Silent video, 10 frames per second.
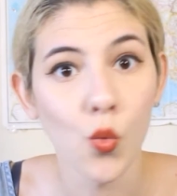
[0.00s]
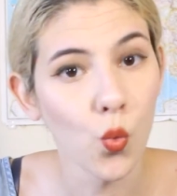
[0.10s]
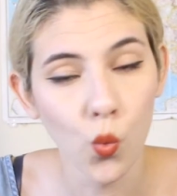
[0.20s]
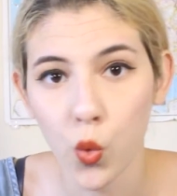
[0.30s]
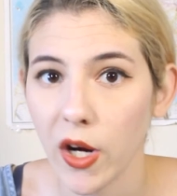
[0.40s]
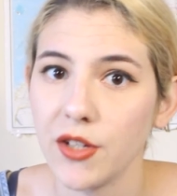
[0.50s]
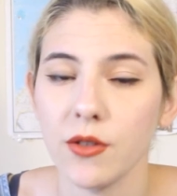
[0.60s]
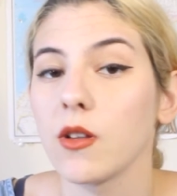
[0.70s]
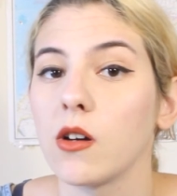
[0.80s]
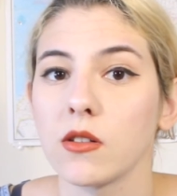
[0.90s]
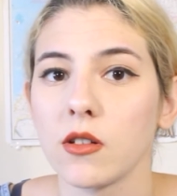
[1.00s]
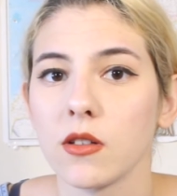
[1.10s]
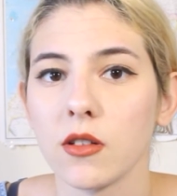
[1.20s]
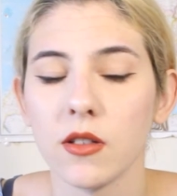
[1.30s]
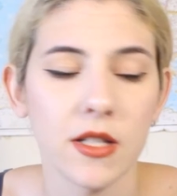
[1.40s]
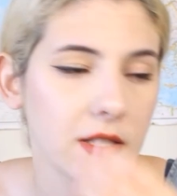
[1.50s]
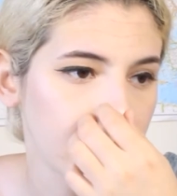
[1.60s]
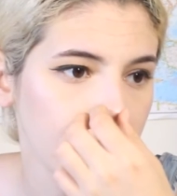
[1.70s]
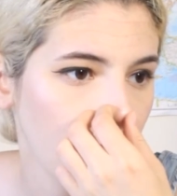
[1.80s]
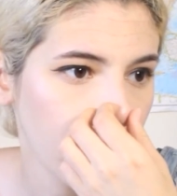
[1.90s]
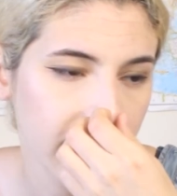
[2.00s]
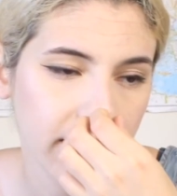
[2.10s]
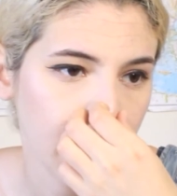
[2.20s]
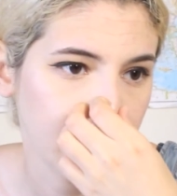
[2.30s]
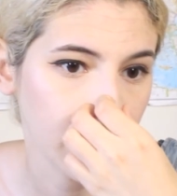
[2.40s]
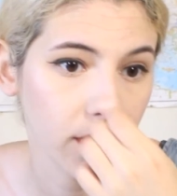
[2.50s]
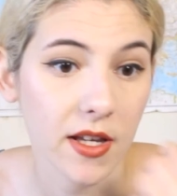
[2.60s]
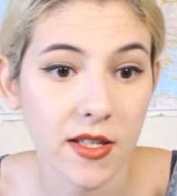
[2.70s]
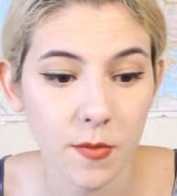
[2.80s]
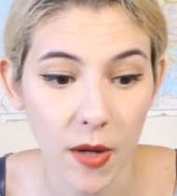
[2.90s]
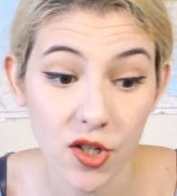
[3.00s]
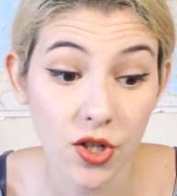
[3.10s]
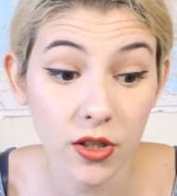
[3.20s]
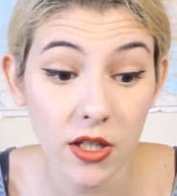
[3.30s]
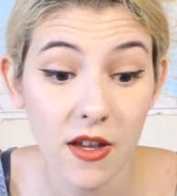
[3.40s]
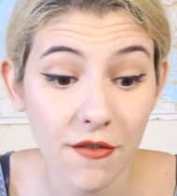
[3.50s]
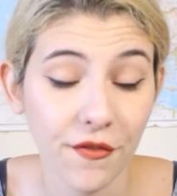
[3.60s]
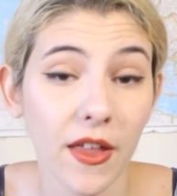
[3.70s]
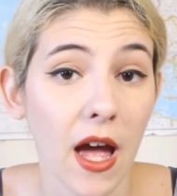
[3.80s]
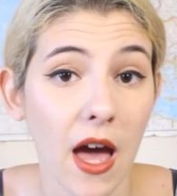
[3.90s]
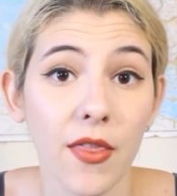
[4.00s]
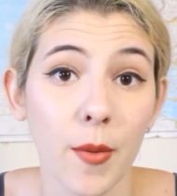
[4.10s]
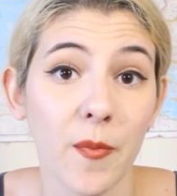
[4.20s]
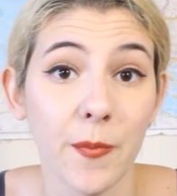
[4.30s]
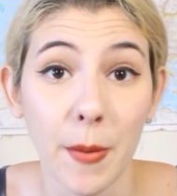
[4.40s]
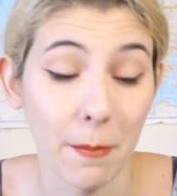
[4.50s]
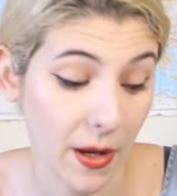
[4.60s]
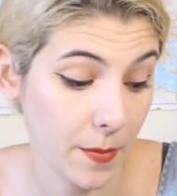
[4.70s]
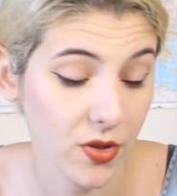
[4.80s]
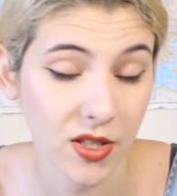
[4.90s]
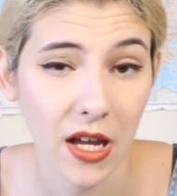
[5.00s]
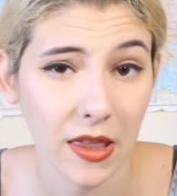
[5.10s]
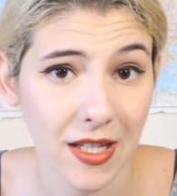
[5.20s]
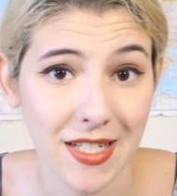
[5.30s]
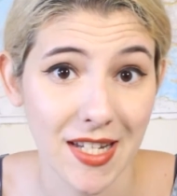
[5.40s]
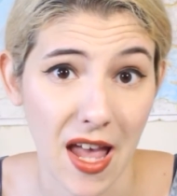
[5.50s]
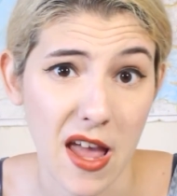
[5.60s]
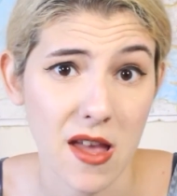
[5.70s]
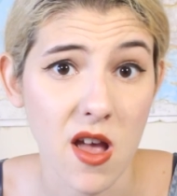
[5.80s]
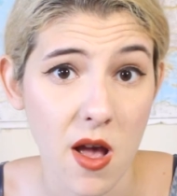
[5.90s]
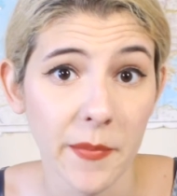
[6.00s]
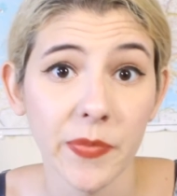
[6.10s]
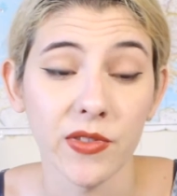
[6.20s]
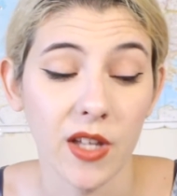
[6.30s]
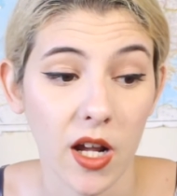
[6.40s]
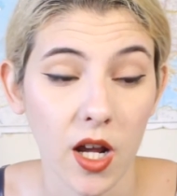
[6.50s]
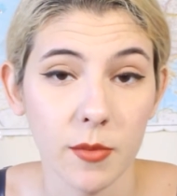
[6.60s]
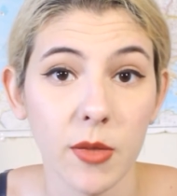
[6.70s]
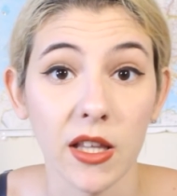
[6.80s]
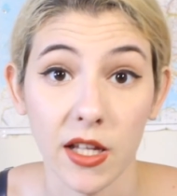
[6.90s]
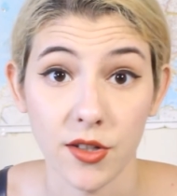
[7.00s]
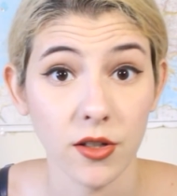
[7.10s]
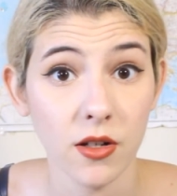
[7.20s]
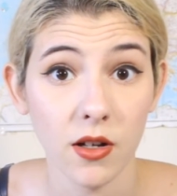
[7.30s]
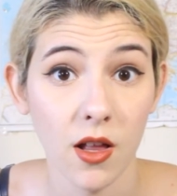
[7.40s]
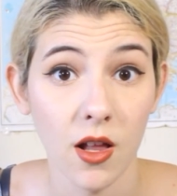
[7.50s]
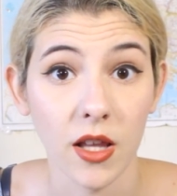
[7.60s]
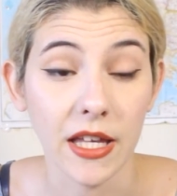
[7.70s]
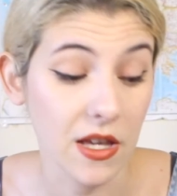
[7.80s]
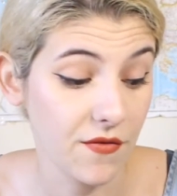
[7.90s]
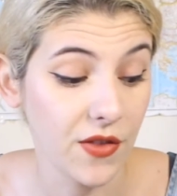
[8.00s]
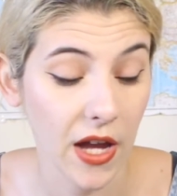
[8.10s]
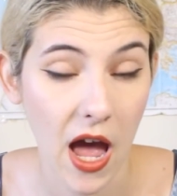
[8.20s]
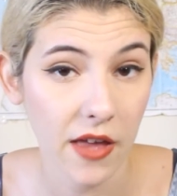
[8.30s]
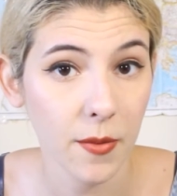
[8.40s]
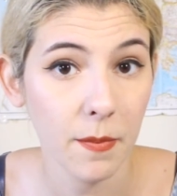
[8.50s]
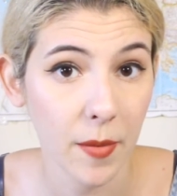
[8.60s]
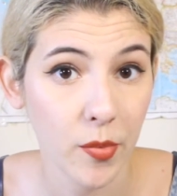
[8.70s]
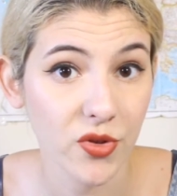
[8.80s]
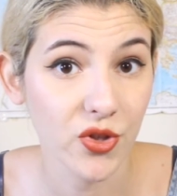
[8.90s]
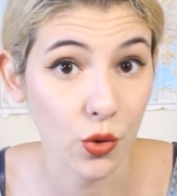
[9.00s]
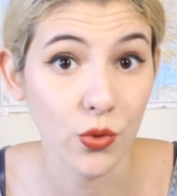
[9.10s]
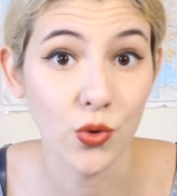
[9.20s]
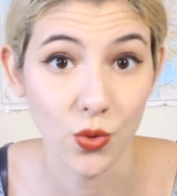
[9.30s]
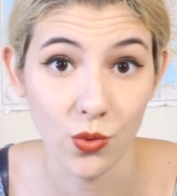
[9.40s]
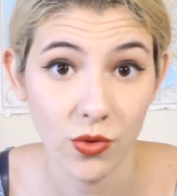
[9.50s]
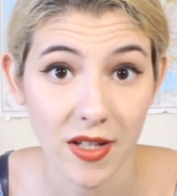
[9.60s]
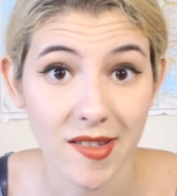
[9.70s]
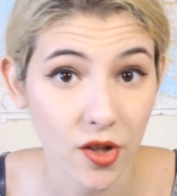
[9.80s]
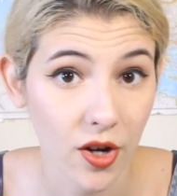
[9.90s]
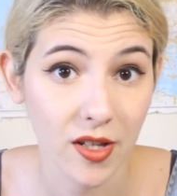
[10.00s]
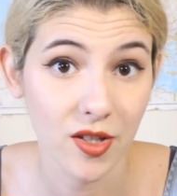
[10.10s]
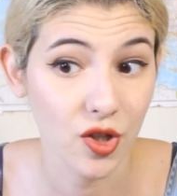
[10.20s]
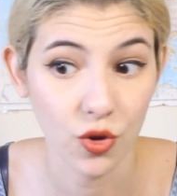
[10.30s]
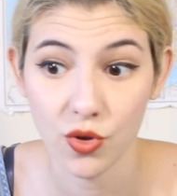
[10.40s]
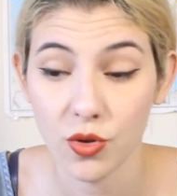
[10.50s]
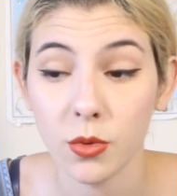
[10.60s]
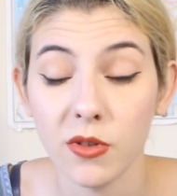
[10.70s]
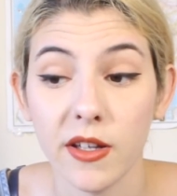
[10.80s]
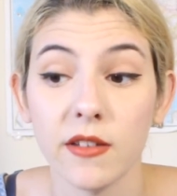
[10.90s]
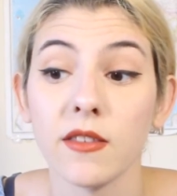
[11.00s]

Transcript: Way too long. It's not acceptable, especially if they had the papers like the day that I got my letter. Like, if they had the papers so soon, it's not excusable that